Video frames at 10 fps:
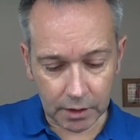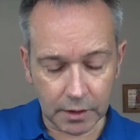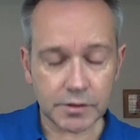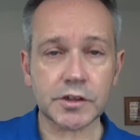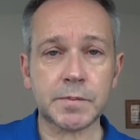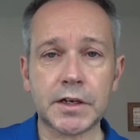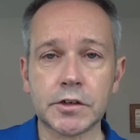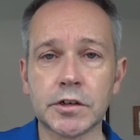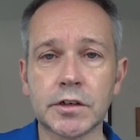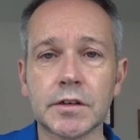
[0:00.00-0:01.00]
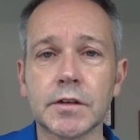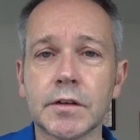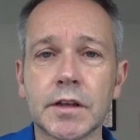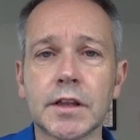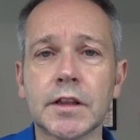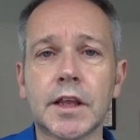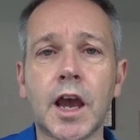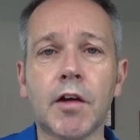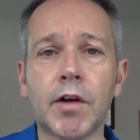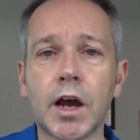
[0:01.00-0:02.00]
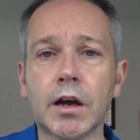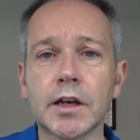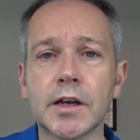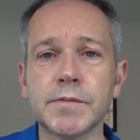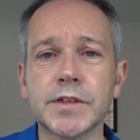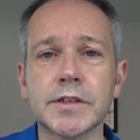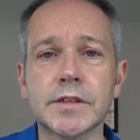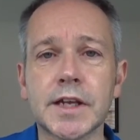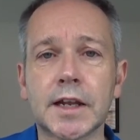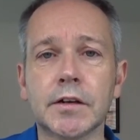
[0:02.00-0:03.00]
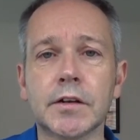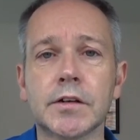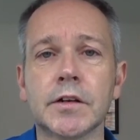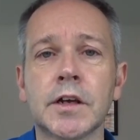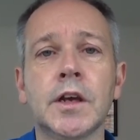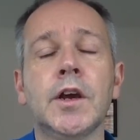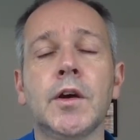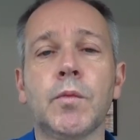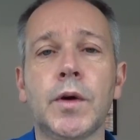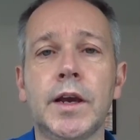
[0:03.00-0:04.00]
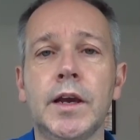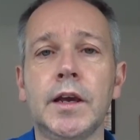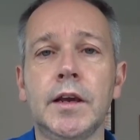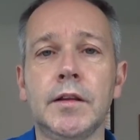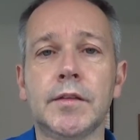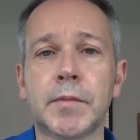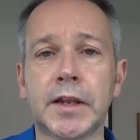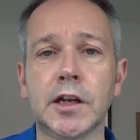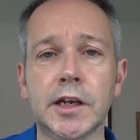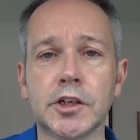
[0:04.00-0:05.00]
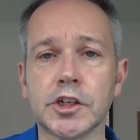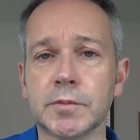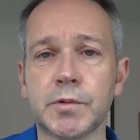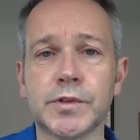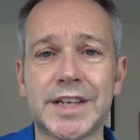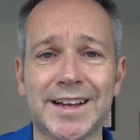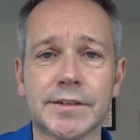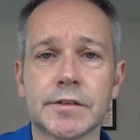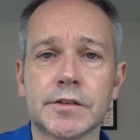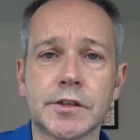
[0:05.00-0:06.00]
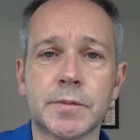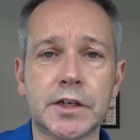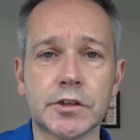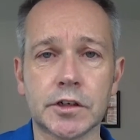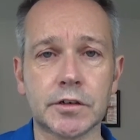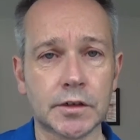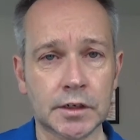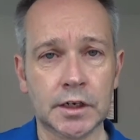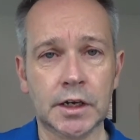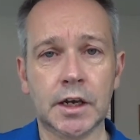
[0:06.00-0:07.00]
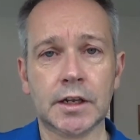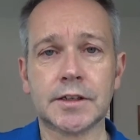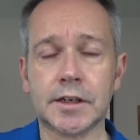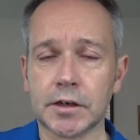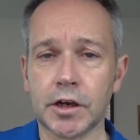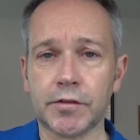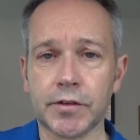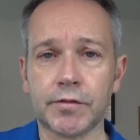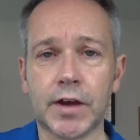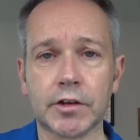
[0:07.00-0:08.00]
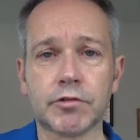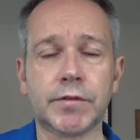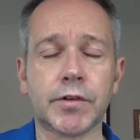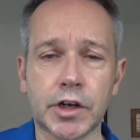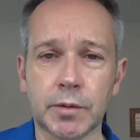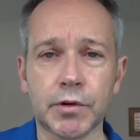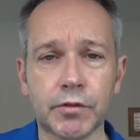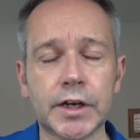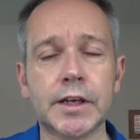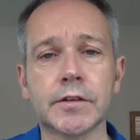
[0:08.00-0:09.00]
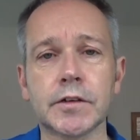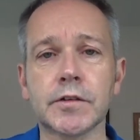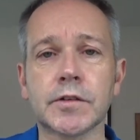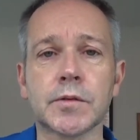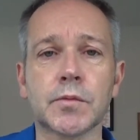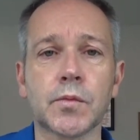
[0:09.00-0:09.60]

Suspension, the RR comes as standard with manually adjustable Sachs suspension. Didn't go for the factory for a couple of reasons.